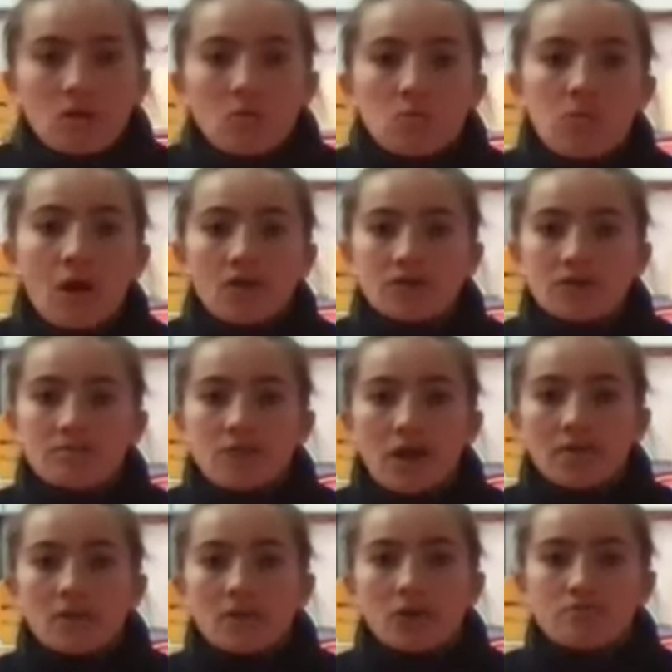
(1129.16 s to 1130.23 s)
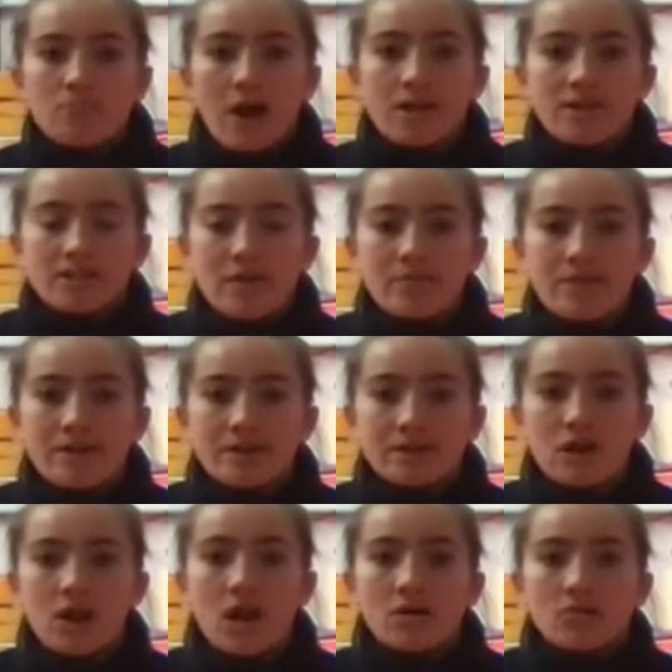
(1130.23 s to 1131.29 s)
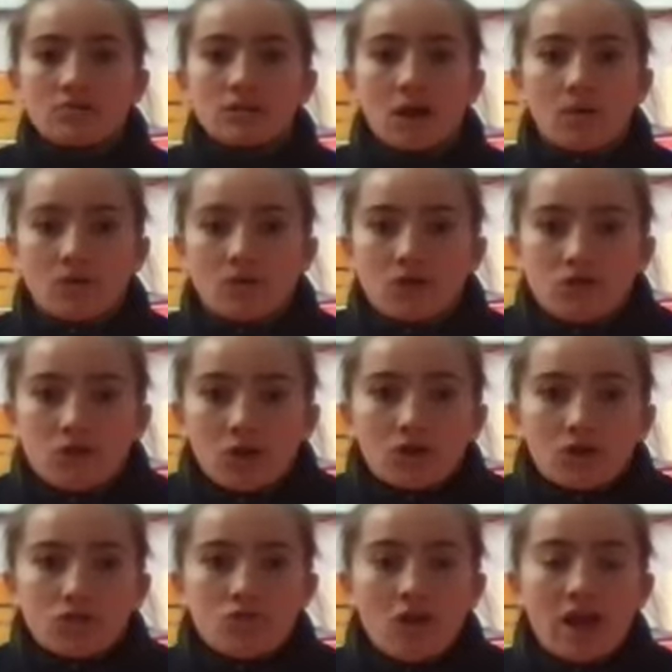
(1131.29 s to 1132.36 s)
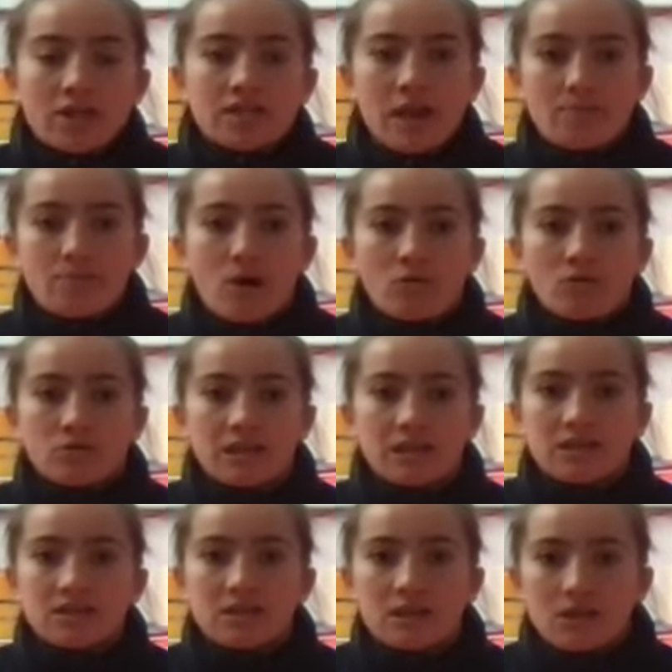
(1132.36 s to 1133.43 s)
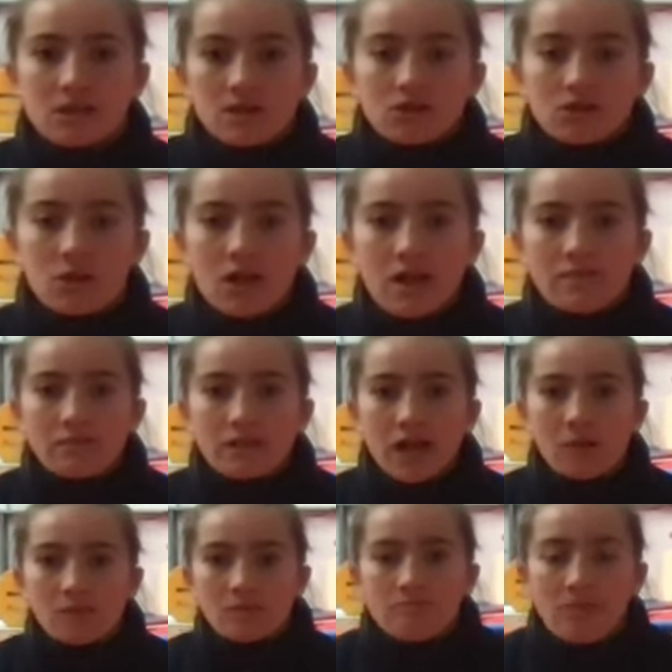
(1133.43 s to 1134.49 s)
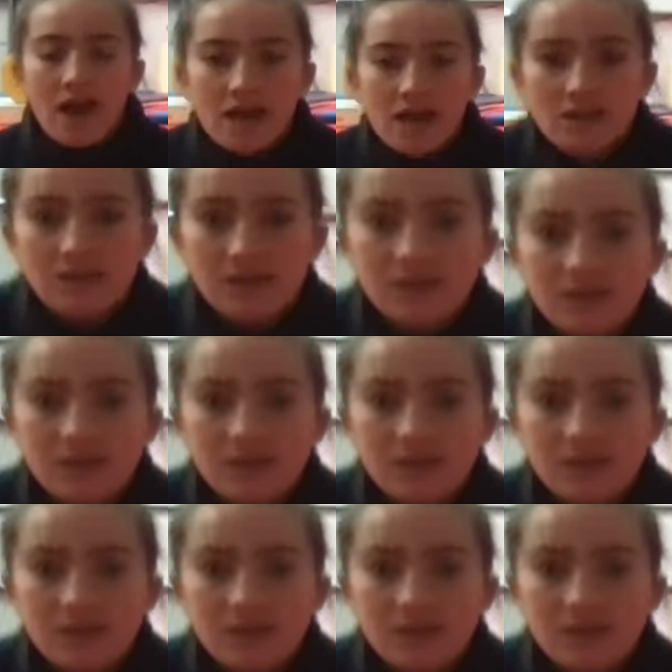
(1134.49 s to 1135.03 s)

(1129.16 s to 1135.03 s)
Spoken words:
Once you've done those bicep curls, I want you to do those tricep pulses. So lifting up and back.